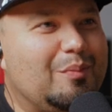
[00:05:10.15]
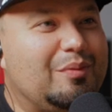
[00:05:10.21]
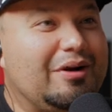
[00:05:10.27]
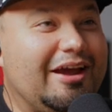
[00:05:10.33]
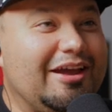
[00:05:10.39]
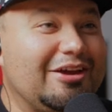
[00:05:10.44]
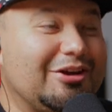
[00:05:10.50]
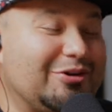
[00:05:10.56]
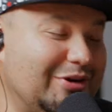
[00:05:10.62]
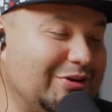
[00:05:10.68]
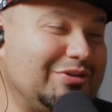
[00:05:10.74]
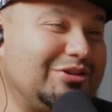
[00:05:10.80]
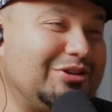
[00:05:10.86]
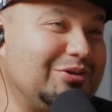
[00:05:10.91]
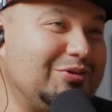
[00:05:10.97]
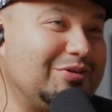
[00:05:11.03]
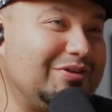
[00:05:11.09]
But I agree
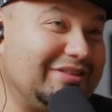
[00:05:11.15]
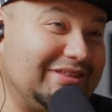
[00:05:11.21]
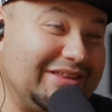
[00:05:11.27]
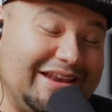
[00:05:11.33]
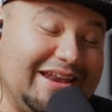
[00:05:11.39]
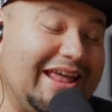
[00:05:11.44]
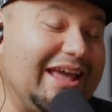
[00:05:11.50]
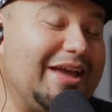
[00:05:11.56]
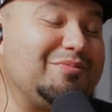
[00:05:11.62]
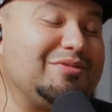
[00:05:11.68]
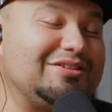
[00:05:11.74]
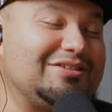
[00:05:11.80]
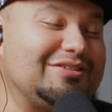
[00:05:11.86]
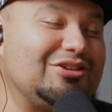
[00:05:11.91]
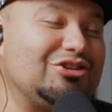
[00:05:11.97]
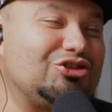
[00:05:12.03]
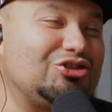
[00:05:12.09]
with you, the name
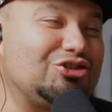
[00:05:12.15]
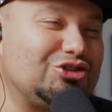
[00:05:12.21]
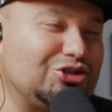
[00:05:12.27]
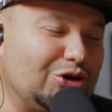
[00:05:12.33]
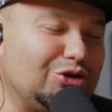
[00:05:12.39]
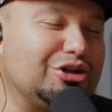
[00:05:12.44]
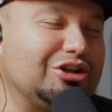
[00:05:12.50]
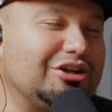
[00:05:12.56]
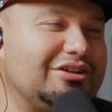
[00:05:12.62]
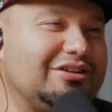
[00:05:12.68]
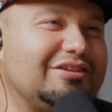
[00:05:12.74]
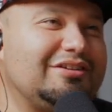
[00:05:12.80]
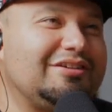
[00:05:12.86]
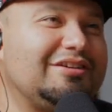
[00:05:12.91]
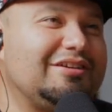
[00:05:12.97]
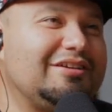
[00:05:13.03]
is so good.